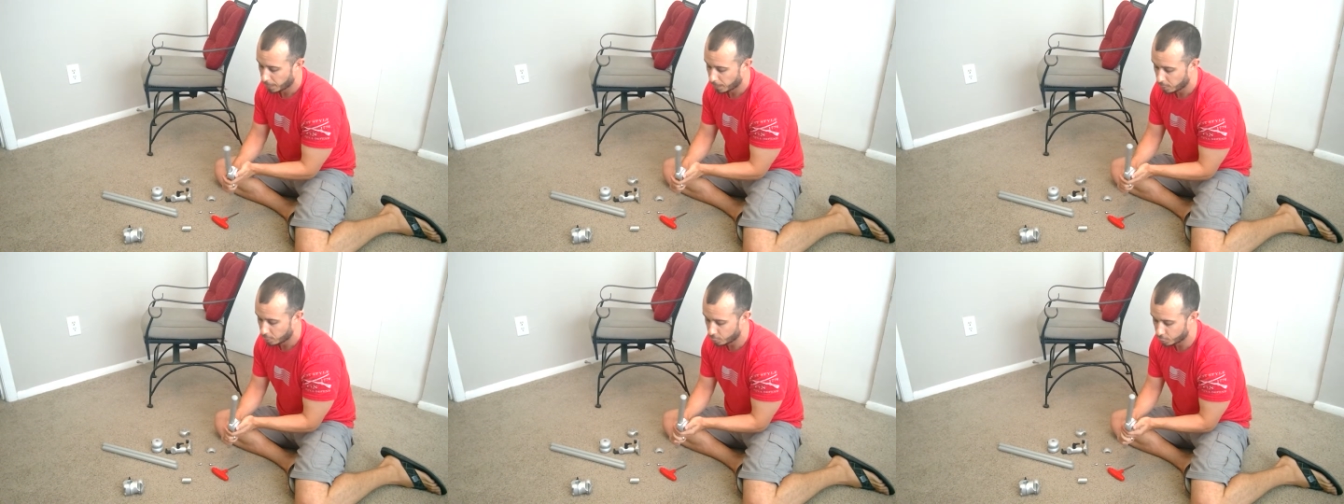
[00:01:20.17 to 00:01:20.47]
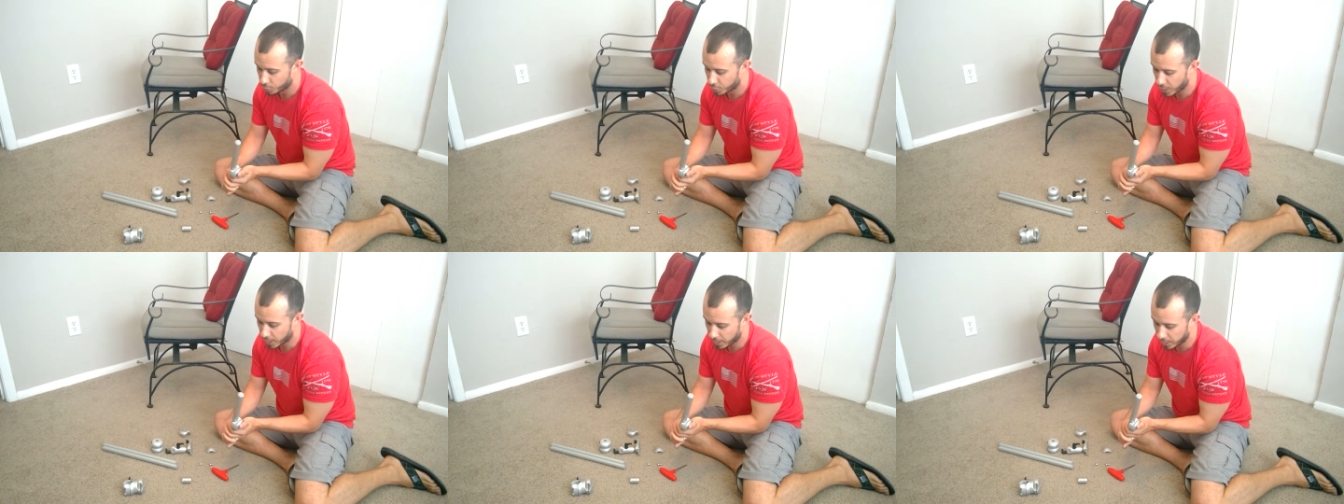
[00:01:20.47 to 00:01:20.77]
you're
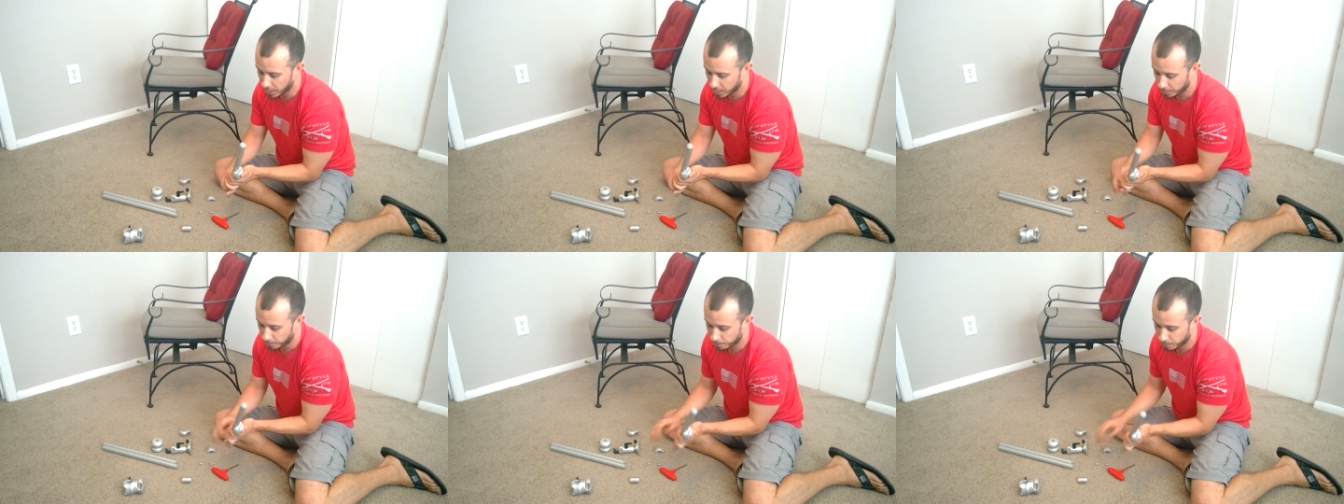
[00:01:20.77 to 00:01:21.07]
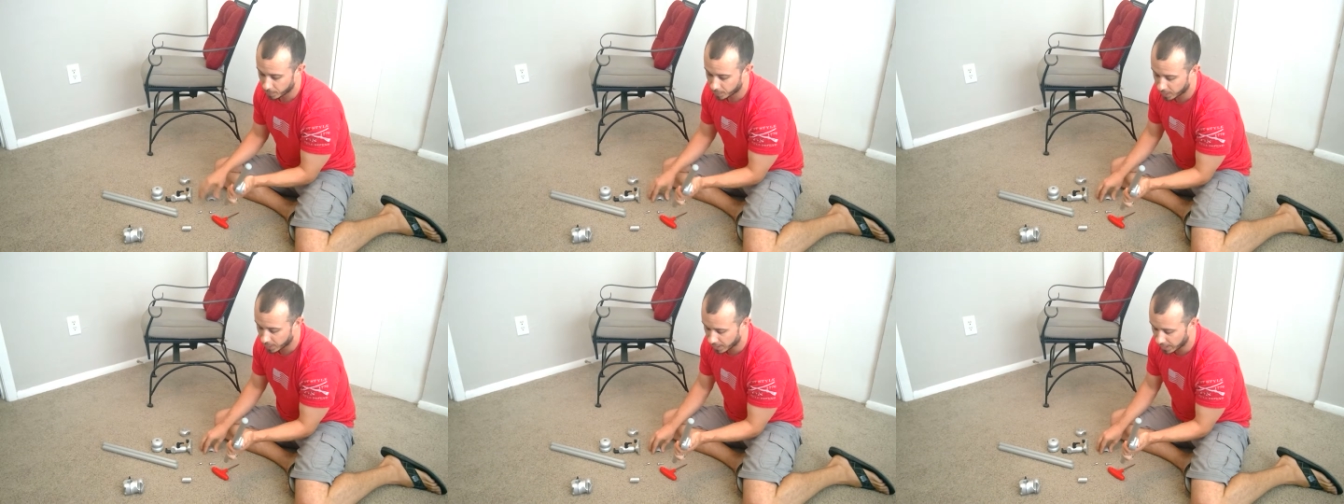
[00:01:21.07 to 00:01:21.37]
checking
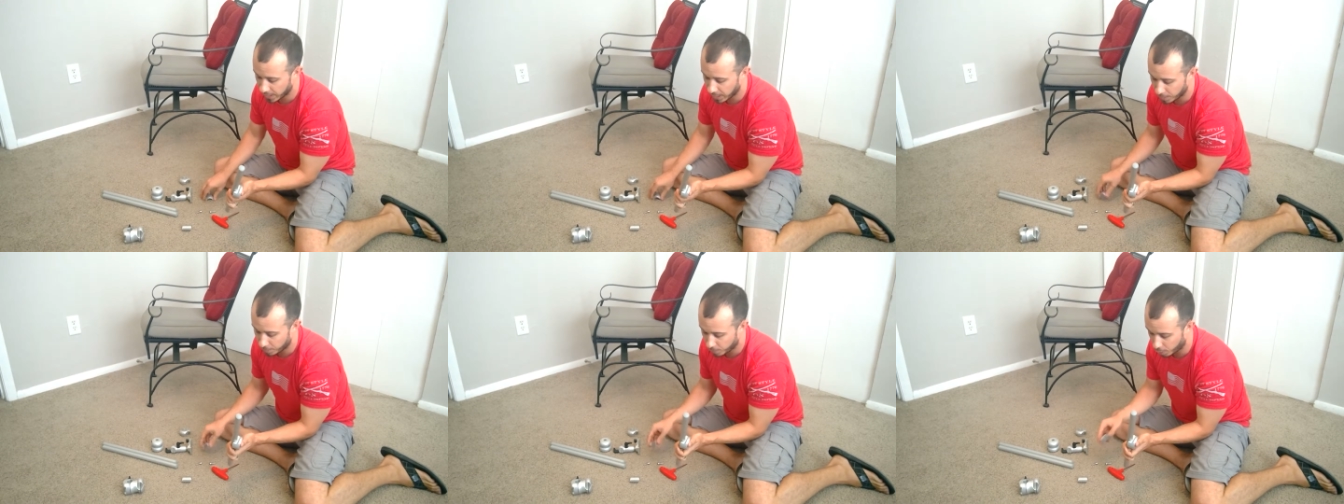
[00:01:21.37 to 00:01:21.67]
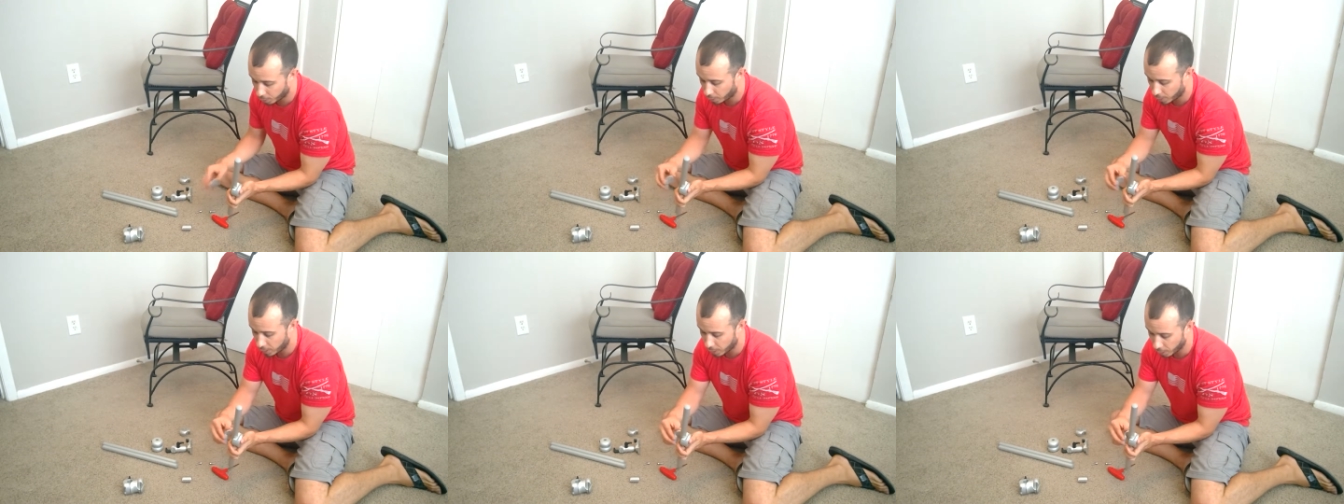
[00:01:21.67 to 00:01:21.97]
the
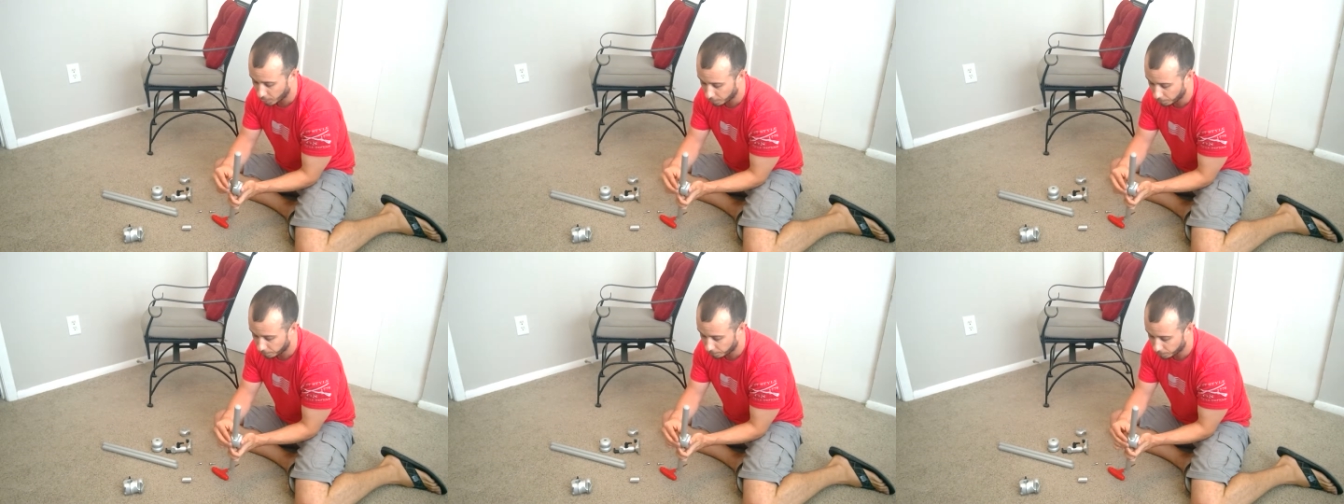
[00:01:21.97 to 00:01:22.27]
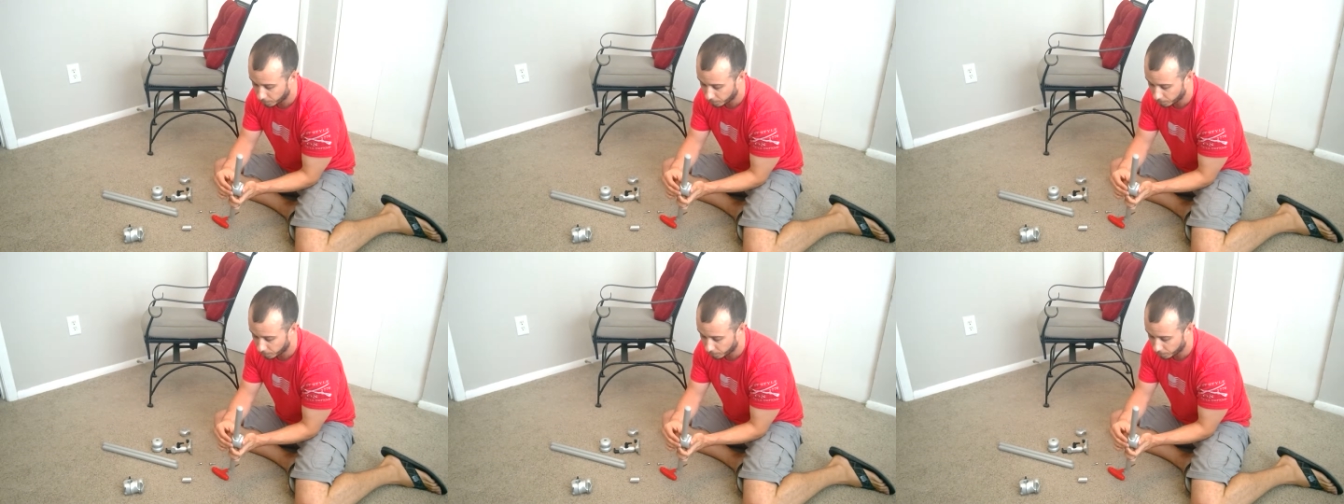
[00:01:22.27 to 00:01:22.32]
diameter here.